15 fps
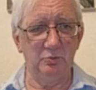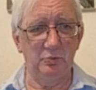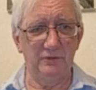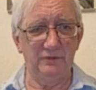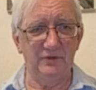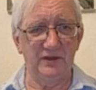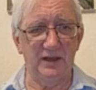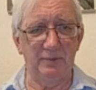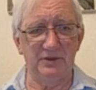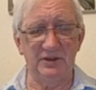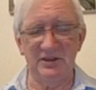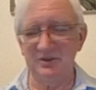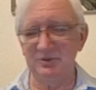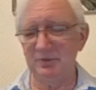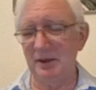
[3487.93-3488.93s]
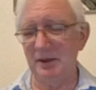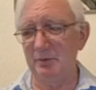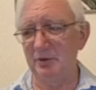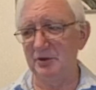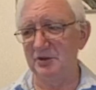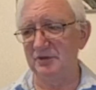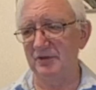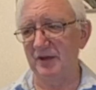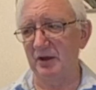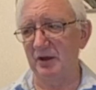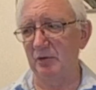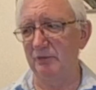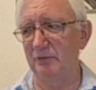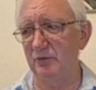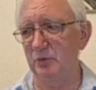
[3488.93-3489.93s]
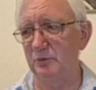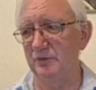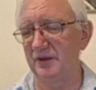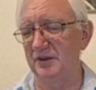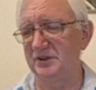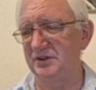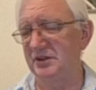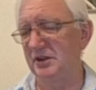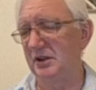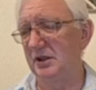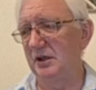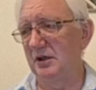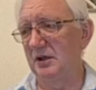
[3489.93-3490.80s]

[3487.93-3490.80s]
with the Lebanese people as they go through this.